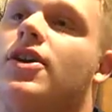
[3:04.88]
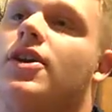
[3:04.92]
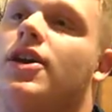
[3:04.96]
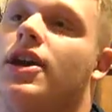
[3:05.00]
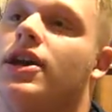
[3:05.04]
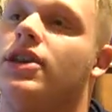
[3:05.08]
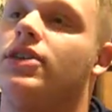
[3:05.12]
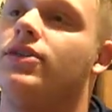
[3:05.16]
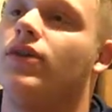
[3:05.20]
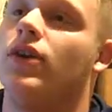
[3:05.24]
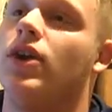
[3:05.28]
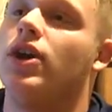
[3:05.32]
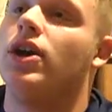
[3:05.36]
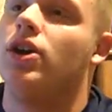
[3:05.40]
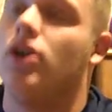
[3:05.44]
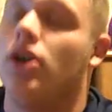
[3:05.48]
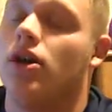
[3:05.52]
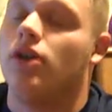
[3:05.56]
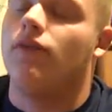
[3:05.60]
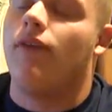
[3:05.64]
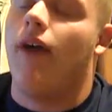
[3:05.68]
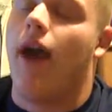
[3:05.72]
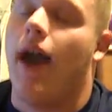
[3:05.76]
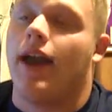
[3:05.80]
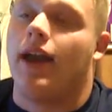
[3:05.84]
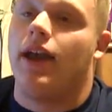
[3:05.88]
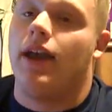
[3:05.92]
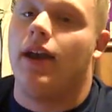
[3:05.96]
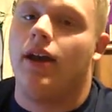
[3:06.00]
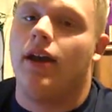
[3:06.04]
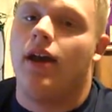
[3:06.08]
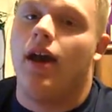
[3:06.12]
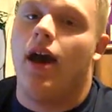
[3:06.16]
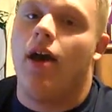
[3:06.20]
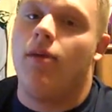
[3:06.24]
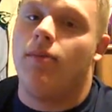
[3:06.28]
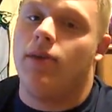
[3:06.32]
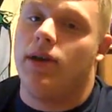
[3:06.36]
very
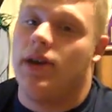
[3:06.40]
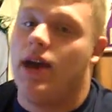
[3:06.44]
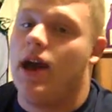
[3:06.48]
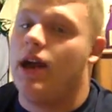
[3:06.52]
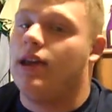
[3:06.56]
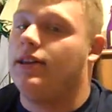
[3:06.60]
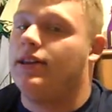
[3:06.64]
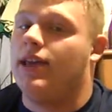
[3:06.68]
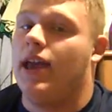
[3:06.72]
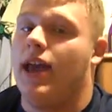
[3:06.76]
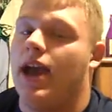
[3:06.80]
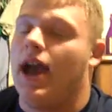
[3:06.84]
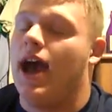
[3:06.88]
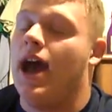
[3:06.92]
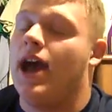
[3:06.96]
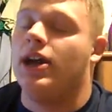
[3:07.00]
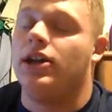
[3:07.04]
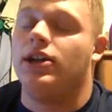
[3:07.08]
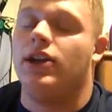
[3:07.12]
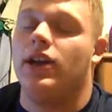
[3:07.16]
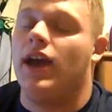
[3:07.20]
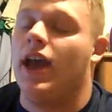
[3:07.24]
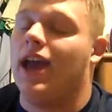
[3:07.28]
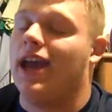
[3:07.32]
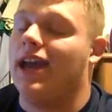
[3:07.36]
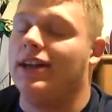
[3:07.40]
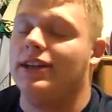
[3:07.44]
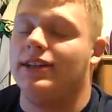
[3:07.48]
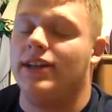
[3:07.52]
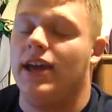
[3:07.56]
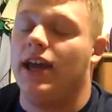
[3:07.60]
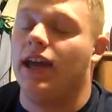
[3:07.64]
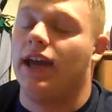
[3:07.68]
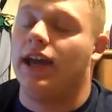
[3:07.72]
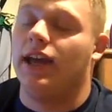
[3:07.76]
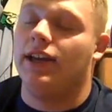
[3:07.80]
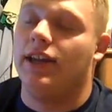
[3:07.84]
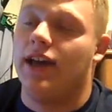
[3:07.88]
nerve-wracking. I mean, I hate
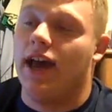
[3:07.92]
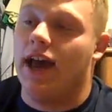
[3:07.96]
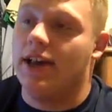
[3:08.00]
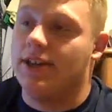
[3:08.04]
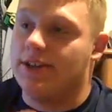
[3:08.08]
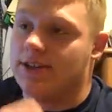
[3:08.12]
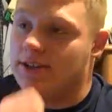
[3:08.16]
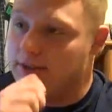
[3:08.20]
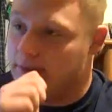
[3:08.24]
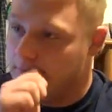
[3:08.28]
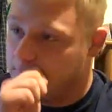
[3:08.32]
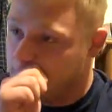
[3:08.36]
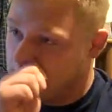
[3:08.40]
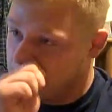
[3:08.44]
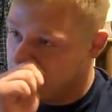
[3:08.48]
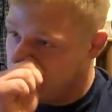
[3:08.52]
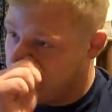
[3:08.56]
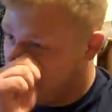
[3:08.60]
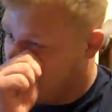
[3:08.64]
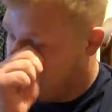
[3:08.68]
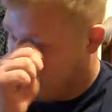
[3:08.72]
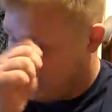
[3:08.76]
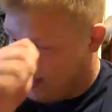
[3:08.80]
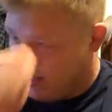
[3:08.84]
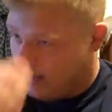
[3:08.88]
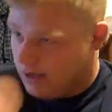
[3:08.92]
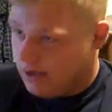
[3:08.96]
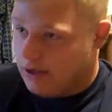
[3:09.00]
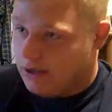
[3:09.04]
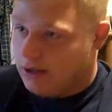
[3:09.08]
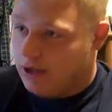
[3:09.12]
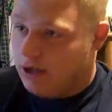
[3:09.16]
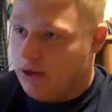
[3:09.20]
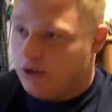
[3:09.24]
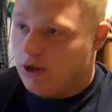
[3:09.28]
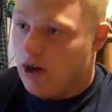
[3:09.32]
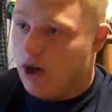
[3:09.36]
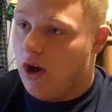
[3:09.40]
taking tests, and it's,
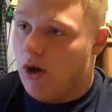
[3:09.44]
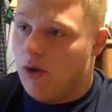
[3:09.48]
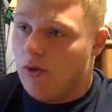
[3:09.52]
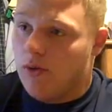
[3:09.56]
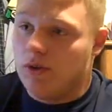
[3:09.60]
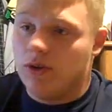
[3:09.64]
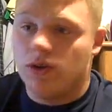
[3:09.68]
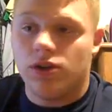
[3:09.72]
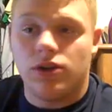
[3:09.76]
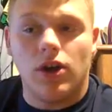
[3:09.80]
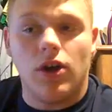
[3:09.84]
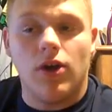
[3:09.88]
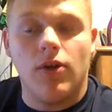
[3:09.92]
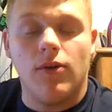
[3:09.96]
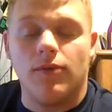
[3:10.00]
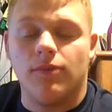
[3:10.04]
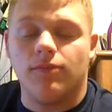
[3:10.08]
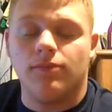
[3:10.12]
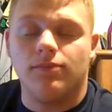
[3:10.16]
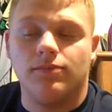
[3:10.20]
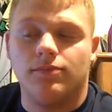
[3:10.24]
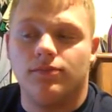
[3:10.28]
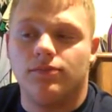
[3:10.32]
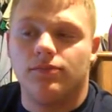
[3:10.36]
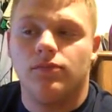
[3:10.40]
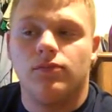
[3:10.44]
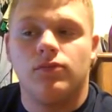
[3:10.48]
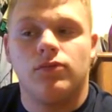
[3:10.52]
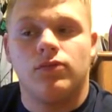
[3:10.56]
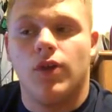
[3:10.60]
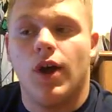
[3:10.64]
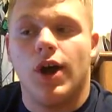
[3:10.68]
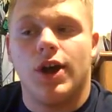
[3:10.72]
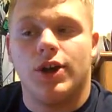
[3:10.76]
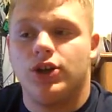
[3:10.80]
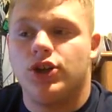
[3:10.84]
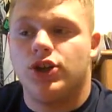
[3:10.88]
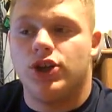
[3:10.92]
don't
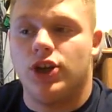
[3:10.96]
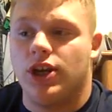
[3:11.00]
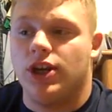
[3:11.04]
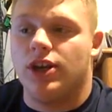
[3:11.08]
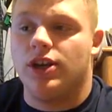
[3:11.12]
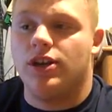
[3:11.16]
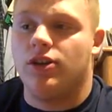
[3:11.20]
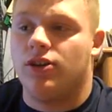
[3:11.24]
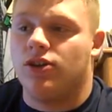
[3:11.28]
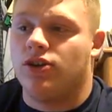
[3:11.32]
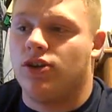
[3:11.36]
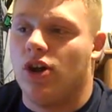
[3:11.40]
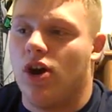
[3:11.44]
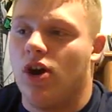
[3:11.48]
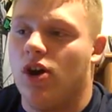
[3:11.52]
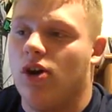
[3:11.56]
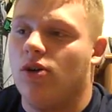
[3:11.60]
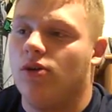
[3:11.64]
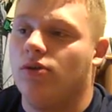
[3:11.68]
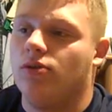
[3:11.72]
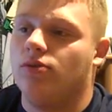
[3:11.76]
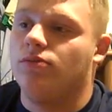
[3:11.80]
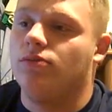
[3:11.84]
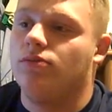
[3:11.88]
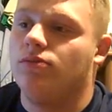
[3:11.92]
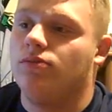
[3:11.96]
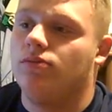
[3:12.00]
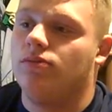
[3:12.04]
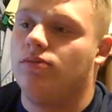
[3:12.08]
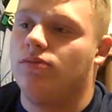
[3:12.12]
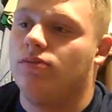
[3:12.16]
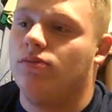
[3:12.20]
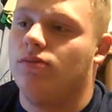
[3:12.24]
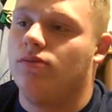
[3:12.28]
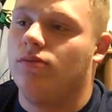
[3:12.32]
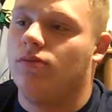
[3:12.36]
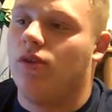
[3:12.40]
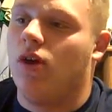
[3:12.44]
rush it. Don't
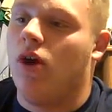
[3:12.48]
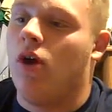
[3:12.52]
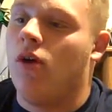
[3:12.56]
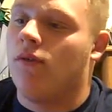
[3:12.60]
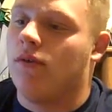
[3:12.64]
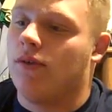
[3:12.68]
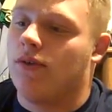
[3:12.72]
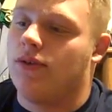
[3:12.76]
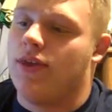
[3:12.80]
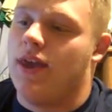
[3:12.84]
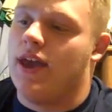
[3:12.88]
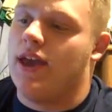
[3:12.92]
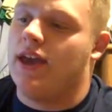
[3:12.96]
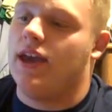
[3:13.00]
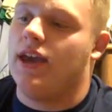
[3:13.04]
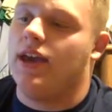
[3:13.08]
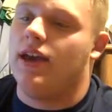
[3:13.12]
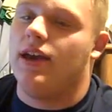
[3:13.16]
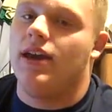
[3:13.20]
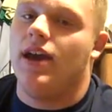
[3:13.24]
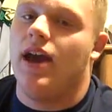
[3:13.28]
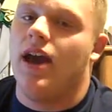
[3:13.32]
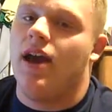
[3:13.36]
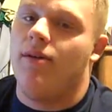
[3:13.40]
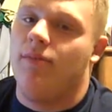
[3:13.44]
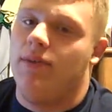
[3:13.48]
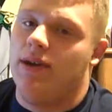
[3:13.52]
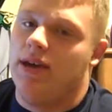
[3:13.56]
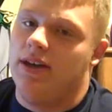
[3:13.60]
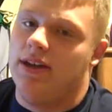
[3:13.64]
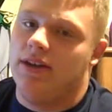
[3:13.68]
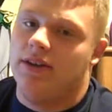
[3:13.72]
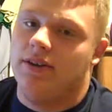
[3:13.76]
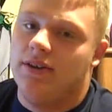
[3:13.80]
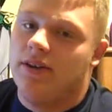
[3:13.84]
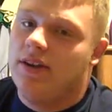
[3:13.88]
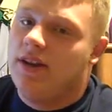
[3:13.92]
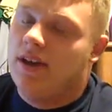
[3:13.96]
overthink it. I
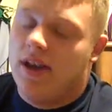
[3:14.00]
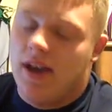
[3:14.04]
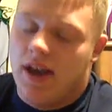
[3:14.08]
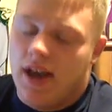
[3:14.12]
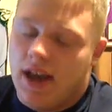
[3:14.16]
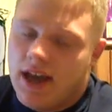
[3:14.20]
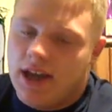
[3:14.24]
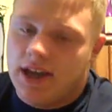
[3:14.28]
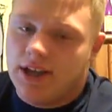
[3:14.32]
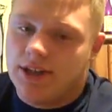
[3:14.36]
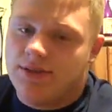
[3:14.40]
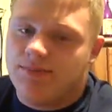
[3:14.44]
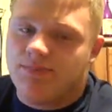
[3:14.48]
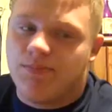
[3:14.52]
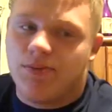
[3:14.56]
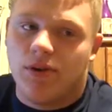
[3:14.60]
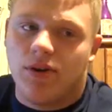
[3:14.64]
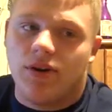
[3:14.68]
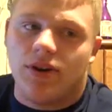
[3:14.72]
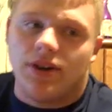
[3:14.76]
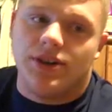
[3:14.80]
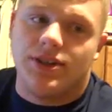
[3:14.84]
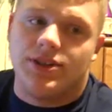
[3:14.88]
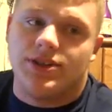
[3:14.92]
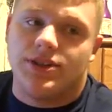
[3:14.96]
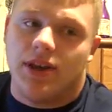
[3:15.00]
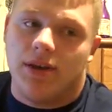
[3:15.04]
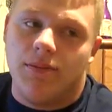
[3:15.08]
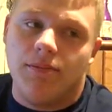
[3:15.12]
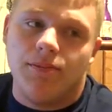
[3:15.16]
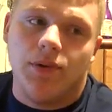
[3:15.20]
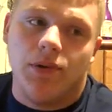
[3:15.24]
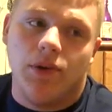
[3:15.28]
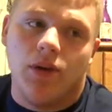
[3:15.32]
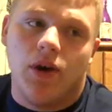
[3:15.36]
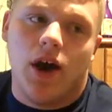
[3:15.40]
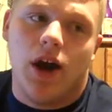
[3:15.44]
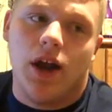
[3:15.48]
mean, it's pretty
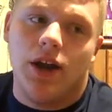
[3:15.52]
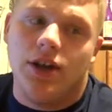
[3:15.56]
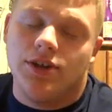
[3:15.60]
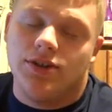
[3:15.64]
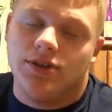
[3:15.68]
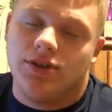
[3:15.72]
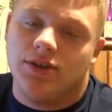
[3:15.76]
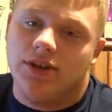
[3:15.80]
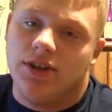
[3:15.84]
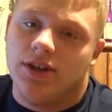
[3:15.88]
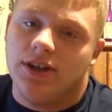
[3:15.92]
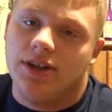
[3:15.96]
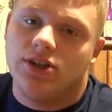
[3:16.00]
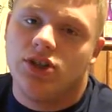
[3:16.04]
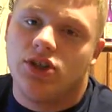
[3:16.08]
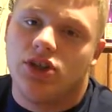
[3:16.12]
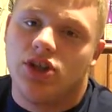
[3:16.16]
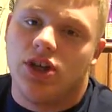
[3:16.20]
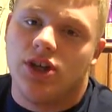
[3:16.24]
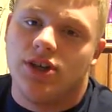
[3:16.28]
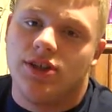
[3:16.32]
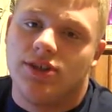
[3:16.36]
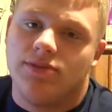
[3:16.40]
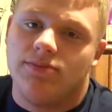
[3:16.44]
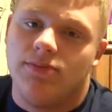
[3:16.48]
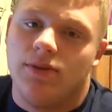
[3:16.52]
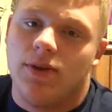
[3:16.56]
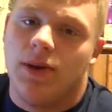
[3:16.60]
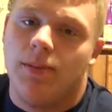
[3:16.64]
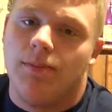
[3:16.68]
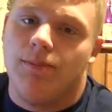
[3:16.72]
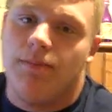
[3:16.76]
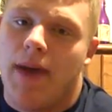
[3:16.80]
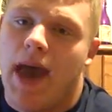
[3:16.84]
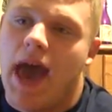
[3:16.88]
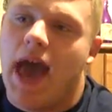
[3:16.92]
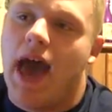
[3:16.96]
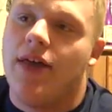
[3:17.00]
simple, honestly. It's just
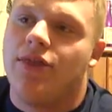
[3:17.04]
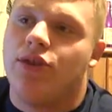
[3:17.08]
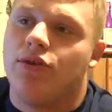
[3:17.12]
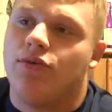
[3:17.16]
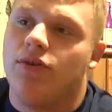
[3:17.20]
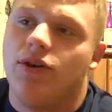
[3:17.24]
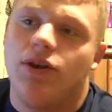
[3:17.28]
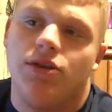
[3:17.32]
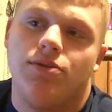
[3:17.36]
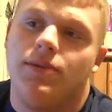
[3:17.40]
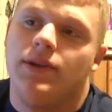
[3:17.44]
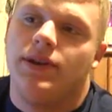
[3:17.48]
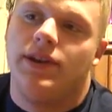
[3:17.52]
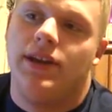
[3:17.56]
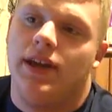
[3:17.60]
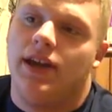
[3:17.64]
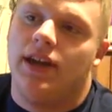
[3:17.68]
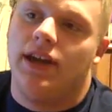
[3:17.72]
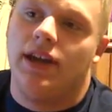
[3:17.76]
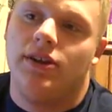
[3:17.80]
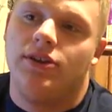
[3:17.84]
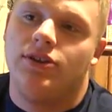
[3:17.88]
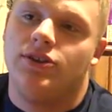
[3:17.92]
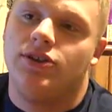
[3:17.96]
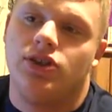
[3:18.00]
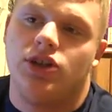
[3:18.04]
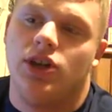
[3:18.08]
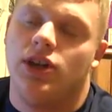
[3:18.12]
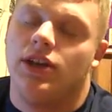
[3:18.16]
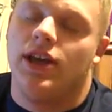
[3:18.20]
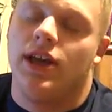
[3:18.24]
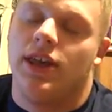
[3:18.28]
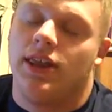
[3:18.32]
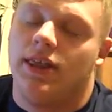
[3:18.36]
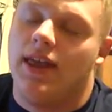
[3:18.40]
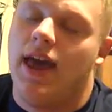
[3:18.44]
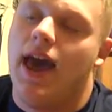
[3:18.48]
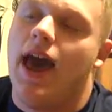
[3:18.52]
math, arithmetic, shit
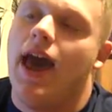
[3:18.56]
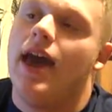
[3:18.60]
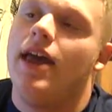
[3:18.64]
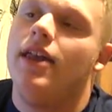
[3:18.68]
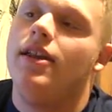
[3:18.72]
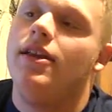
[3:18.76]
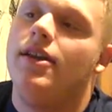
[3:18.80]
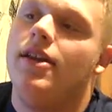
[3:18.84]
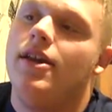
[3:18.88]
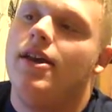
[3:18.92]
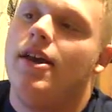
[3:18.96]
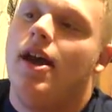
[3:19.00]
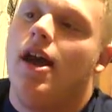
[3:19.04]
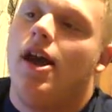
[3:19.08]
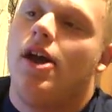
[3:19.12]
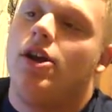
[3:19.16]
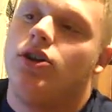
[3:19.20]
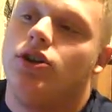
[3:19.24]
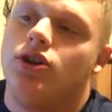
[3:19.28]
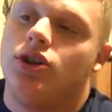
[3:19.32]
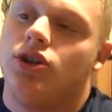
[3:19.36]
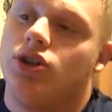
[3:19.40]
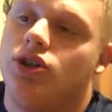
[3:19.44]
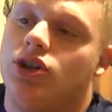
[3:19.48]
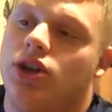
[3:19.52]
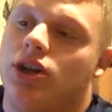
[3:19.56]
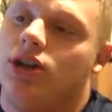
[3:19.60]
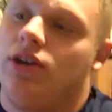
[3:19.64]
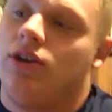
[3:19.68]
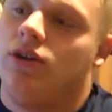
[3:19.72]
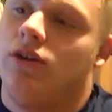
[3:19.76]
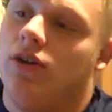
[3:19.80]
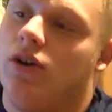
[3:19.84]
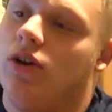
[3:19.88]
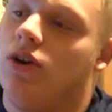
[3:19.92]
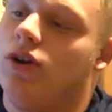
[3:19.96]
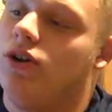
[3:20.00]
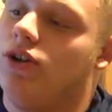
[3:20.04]
like that. Just shit
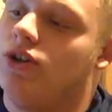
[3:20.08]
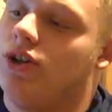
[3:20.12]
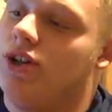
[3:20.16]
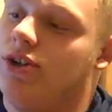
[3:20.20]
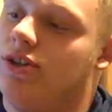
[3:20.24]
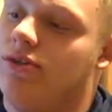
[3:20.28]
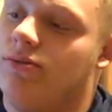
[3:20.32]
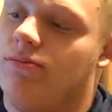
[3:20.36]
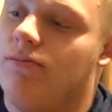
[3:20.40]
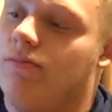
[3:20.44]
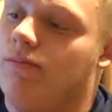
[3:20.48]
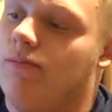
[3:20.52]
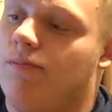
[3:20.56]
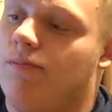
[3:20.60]
you learn. Just